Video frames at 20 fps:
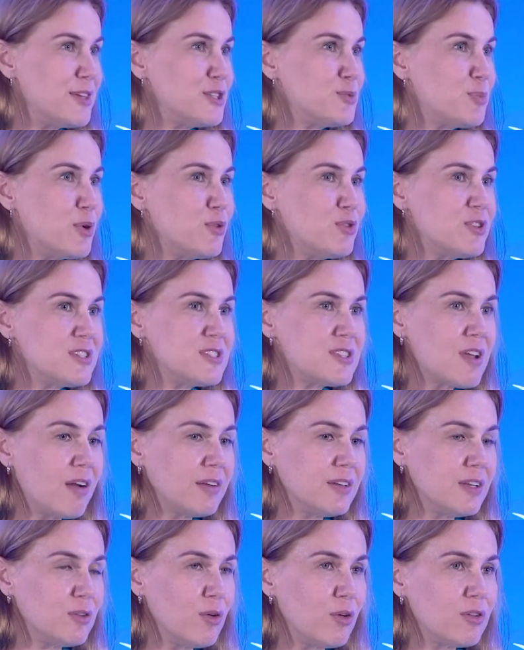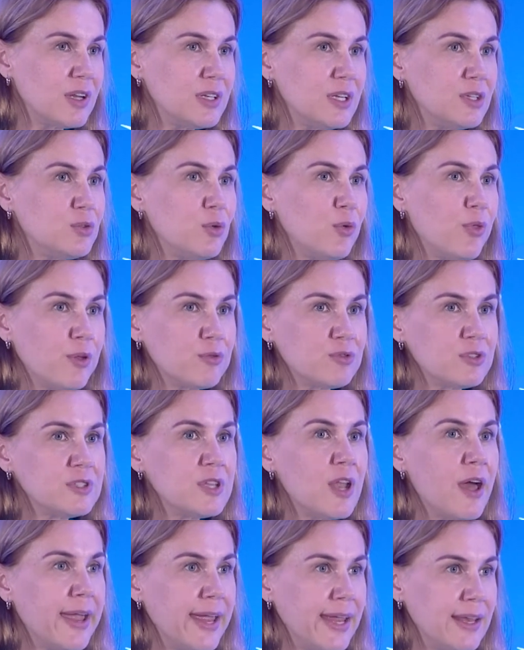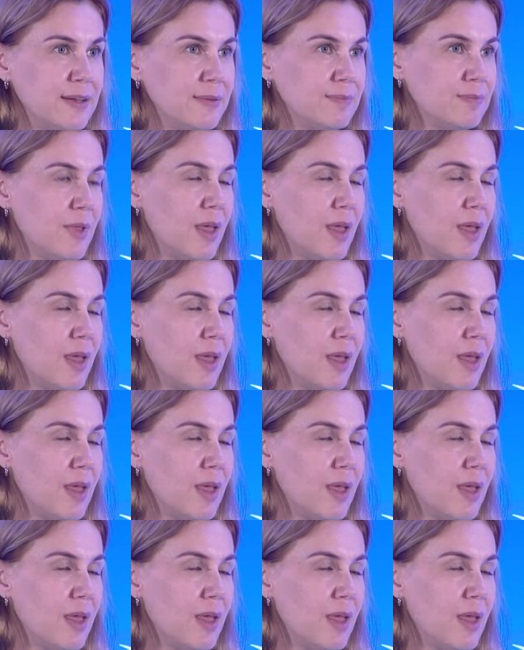process started already in 2009.